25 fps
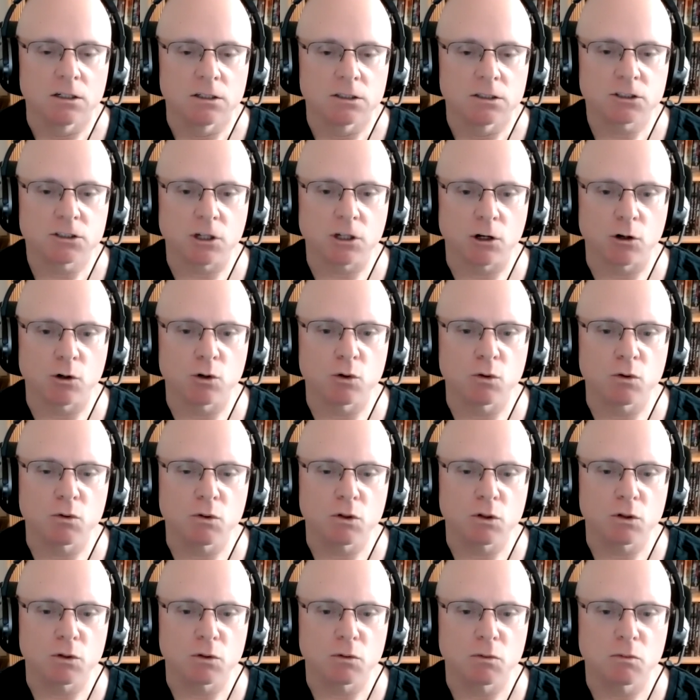
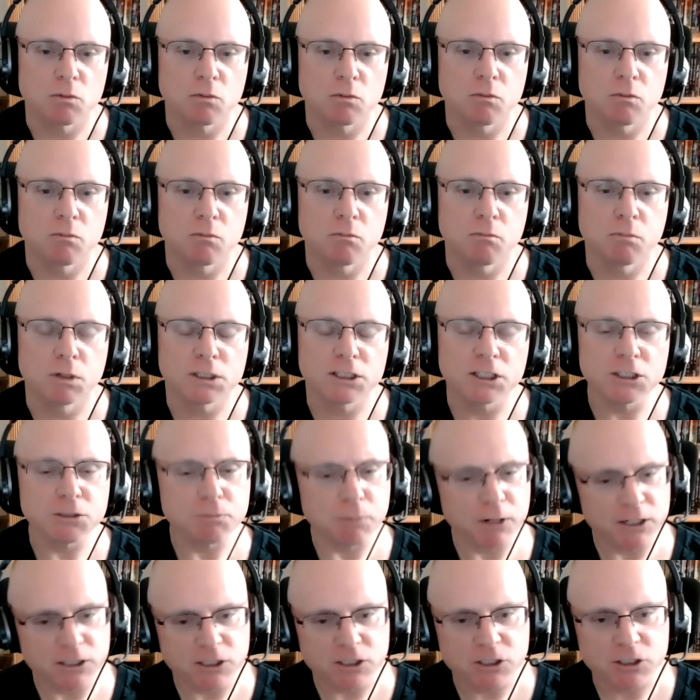So, but this
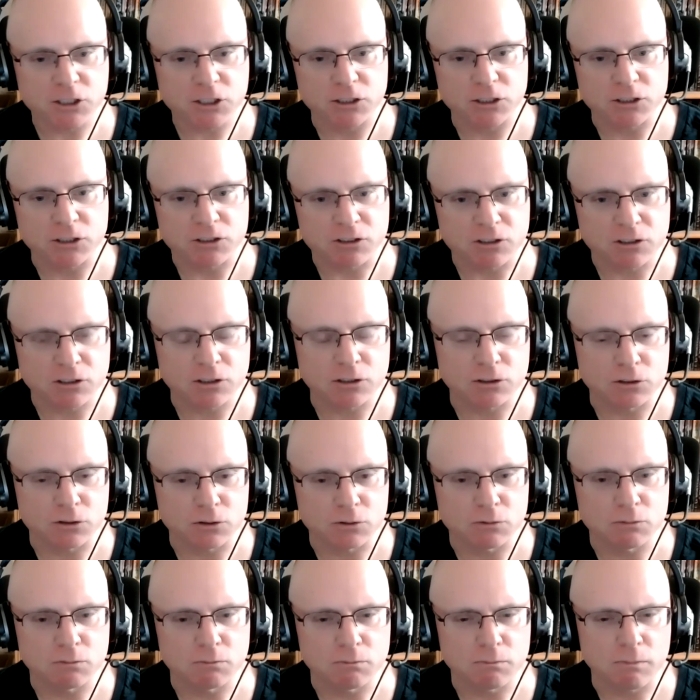brings us
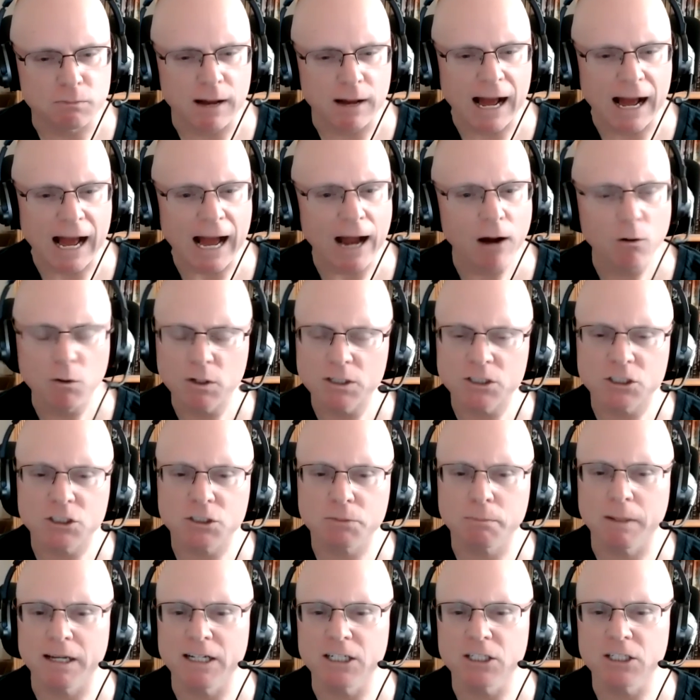to how is
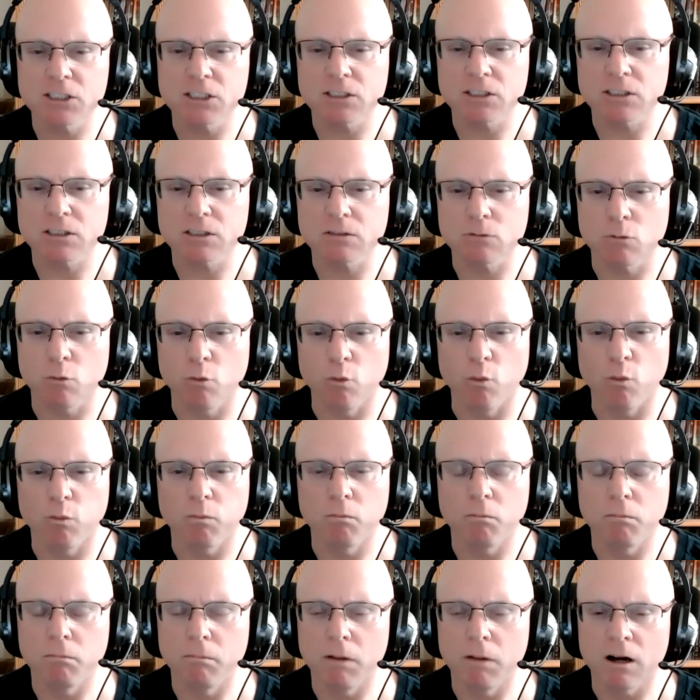space
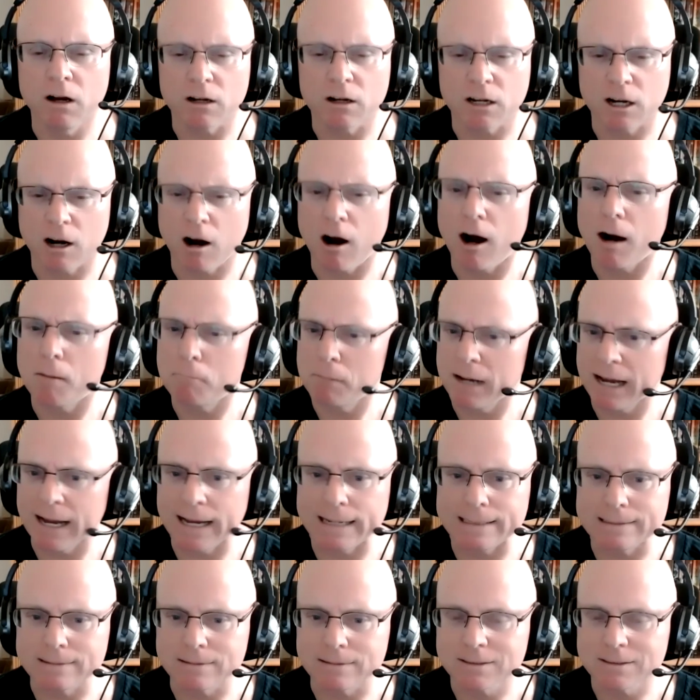
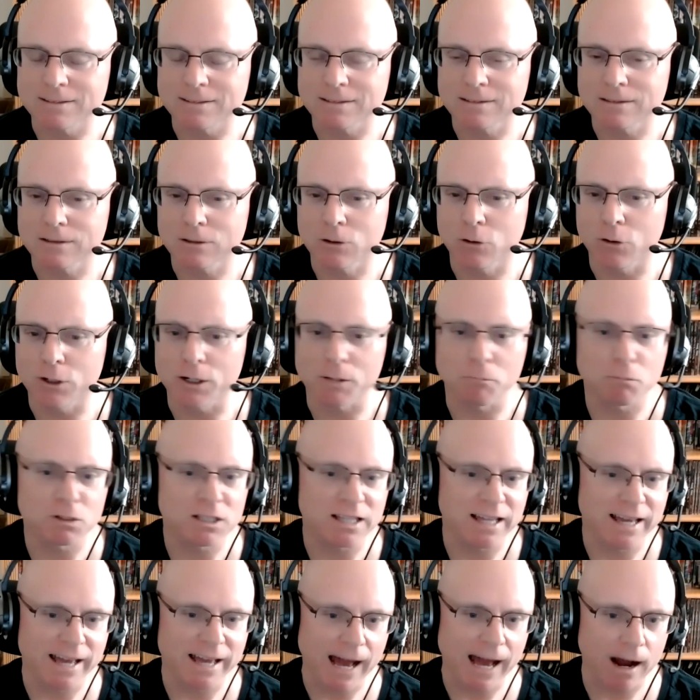combat going to
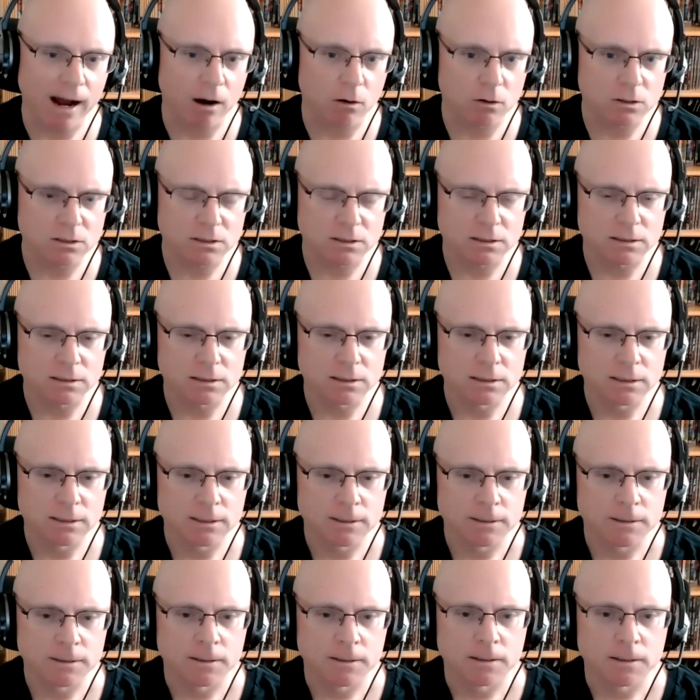play out?
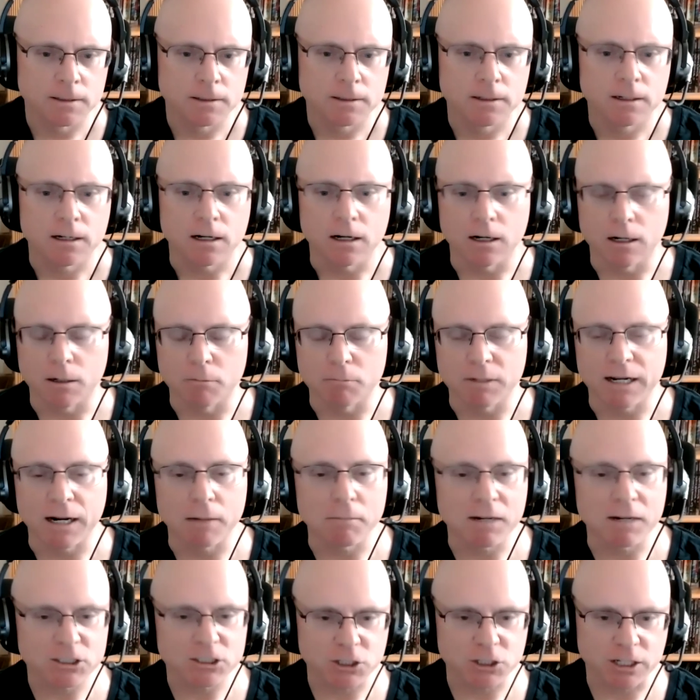And
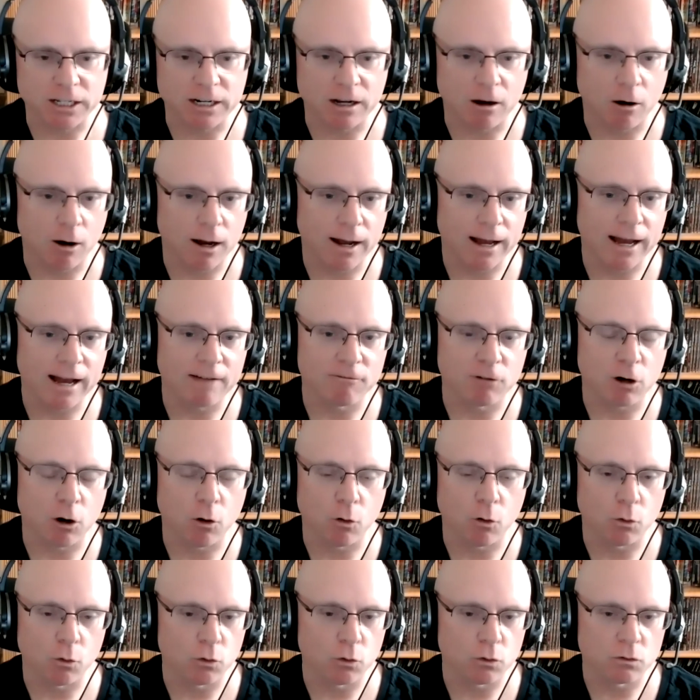I'm actually going to have a
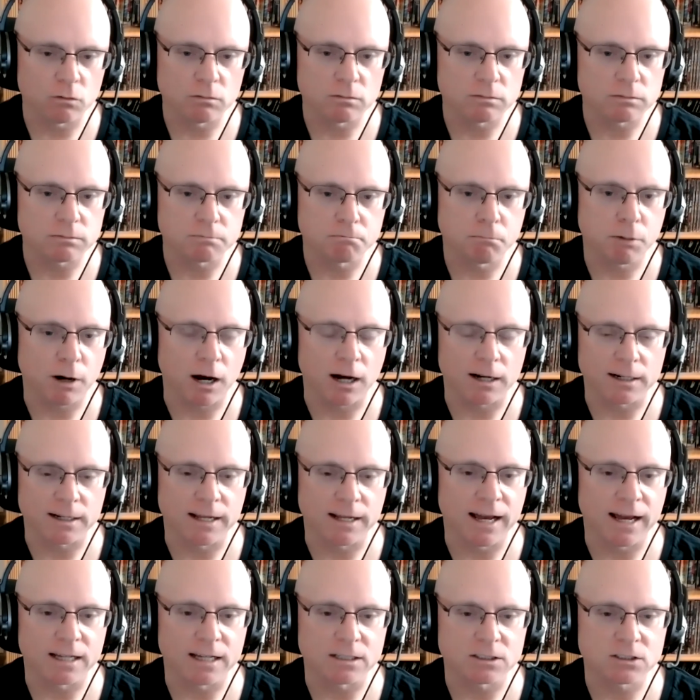whole
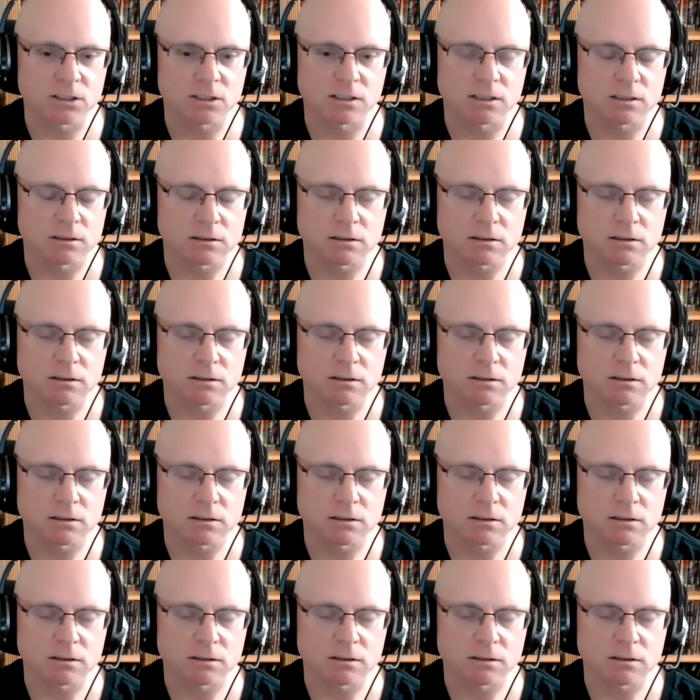podcast